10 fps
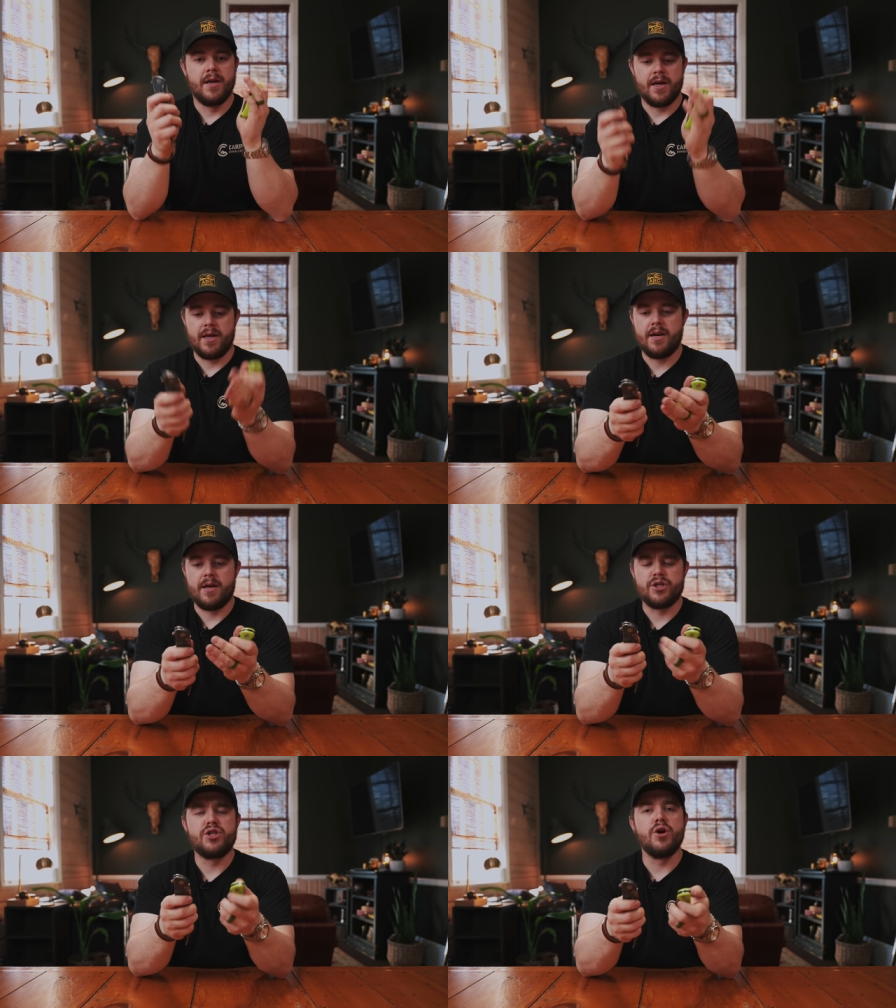and
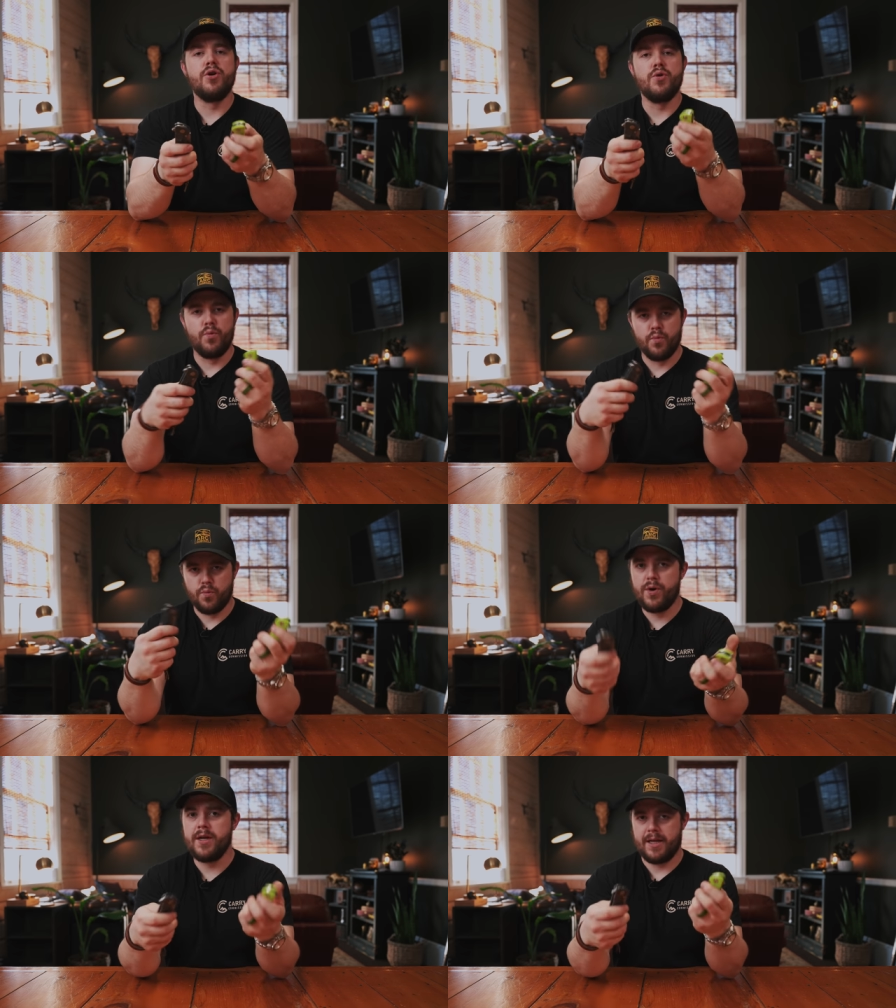show you
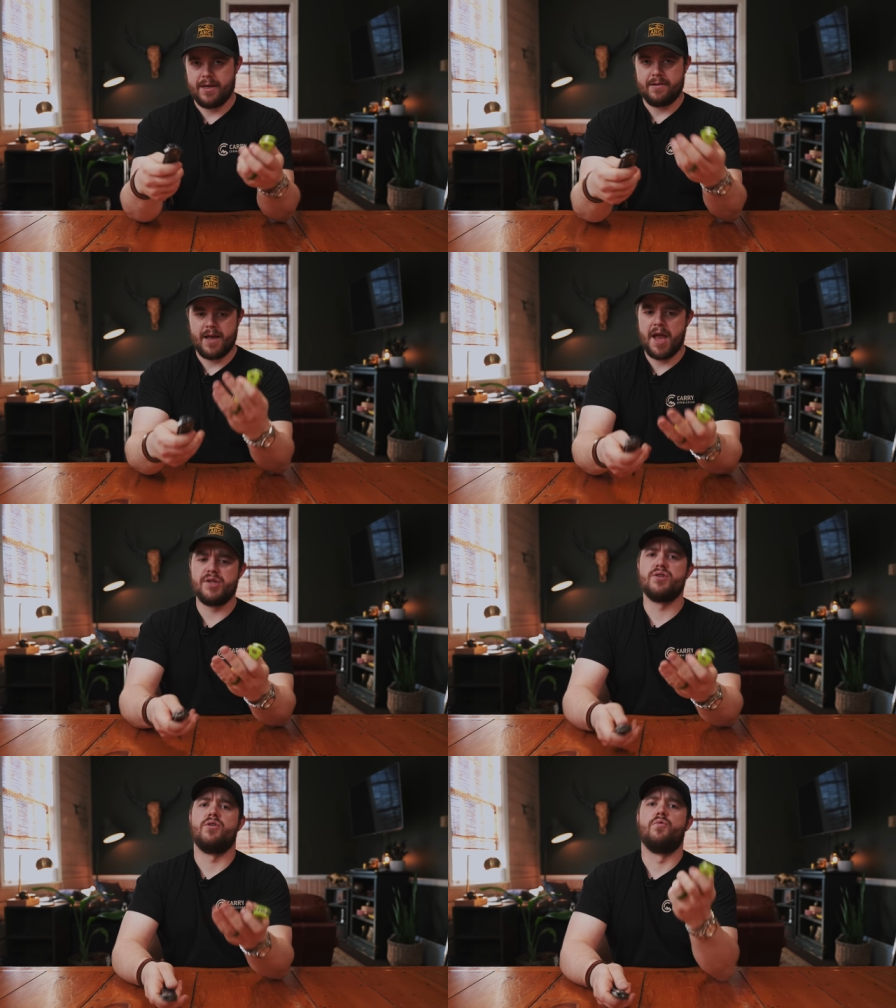really
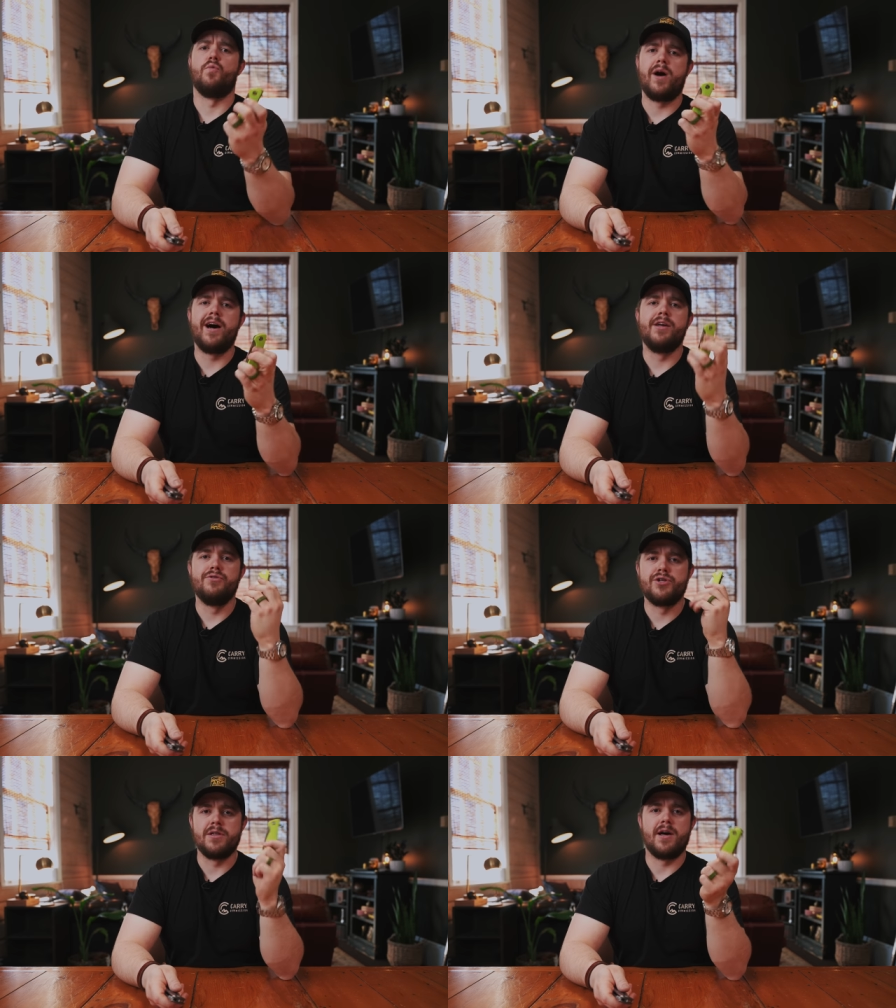hands-on why
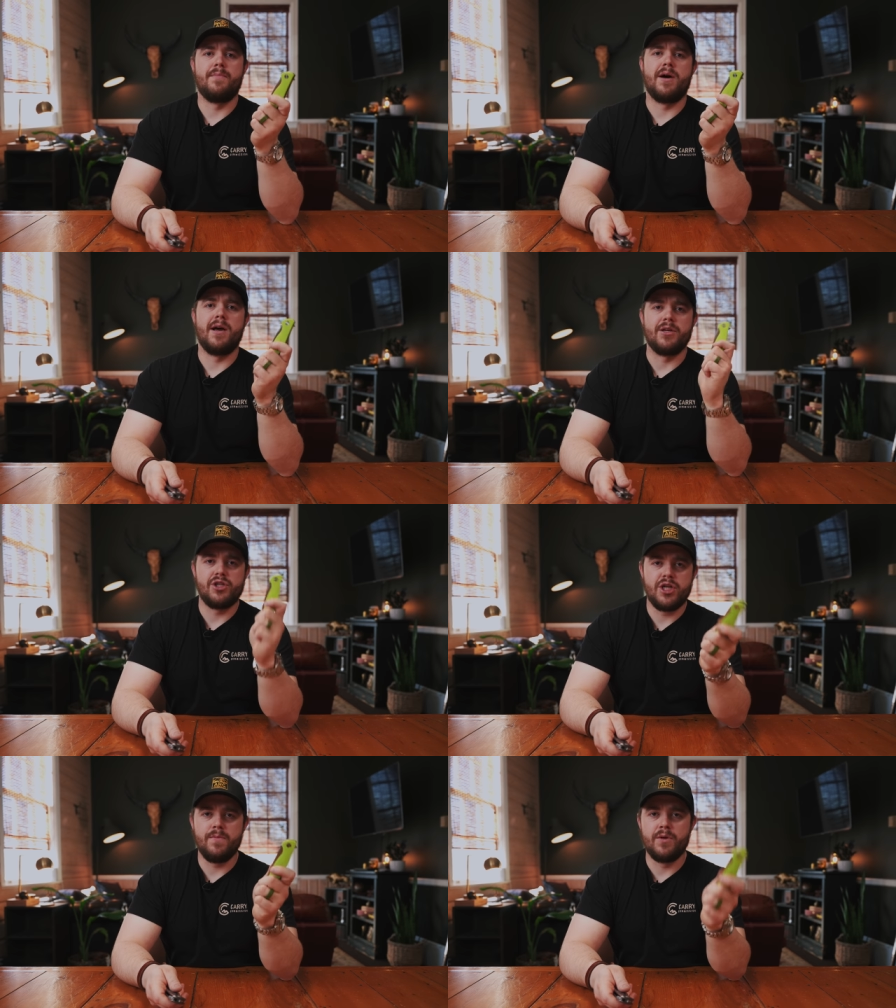you should not buy a
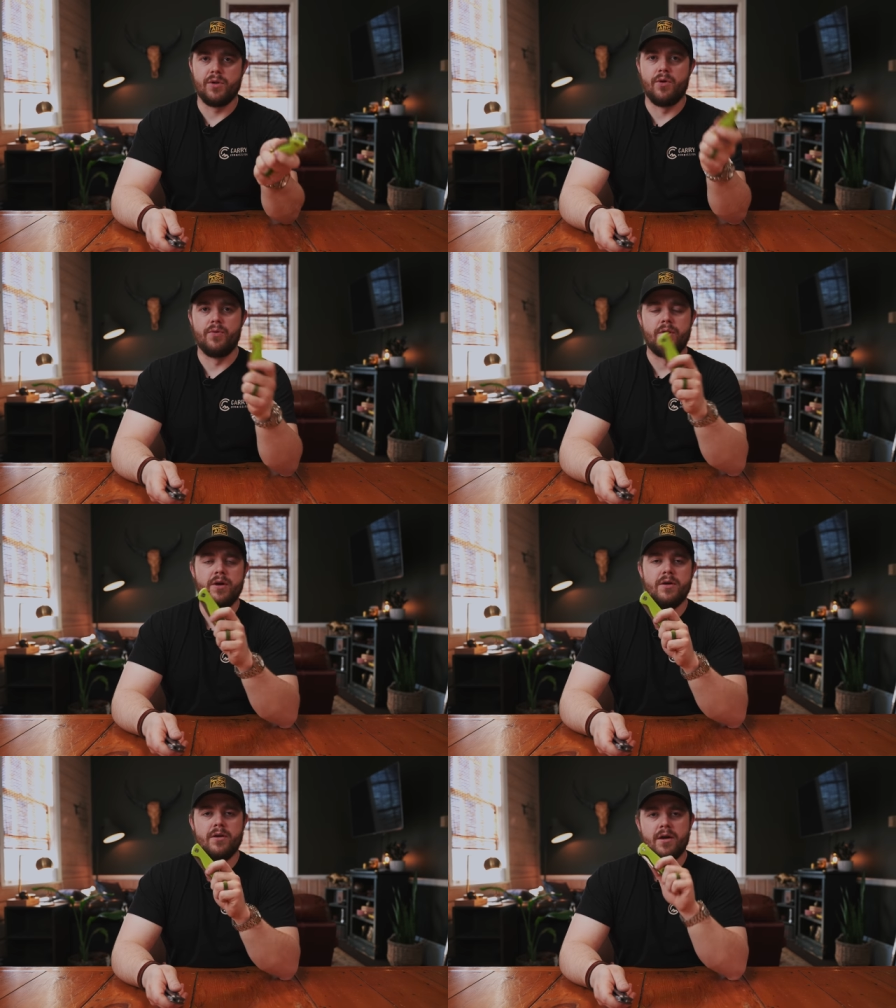cheap clone
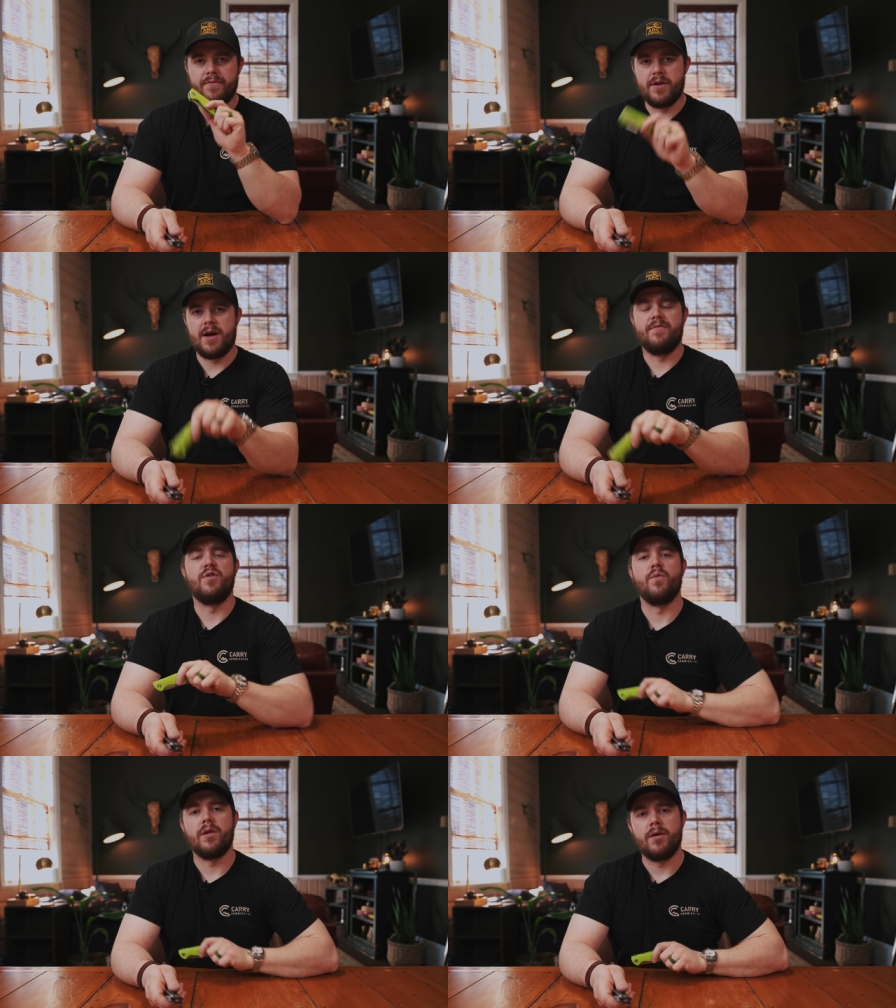of the knife
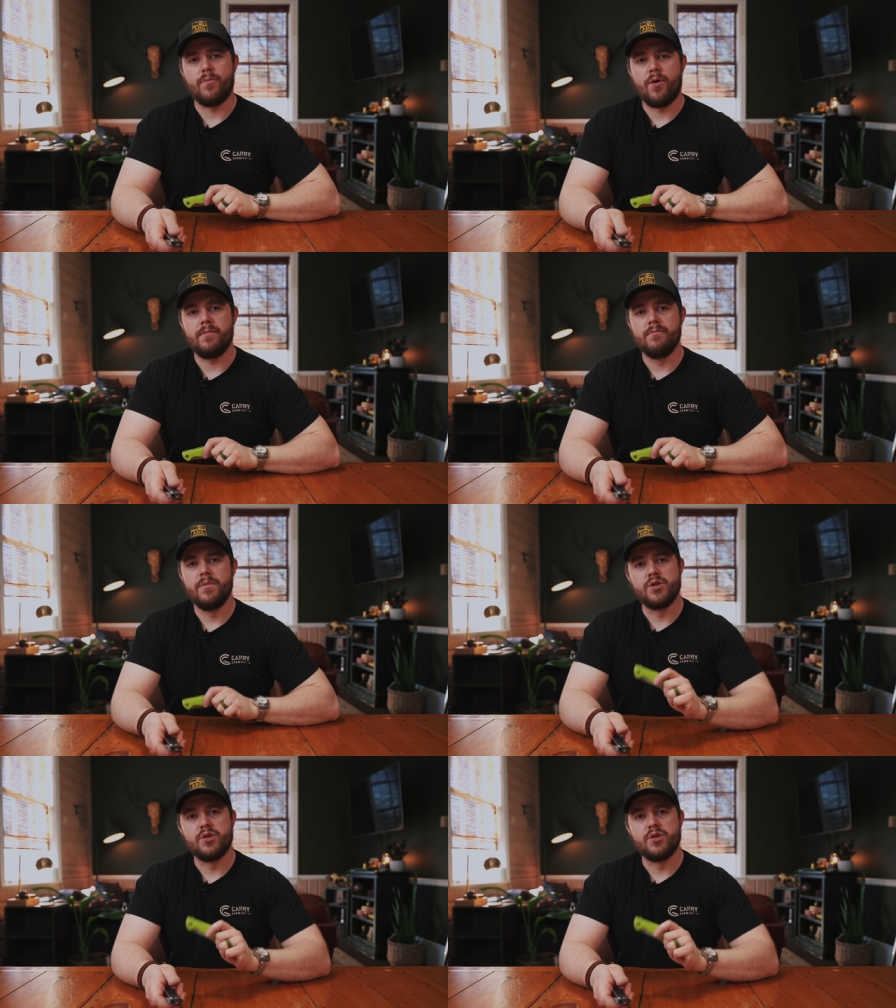you really want.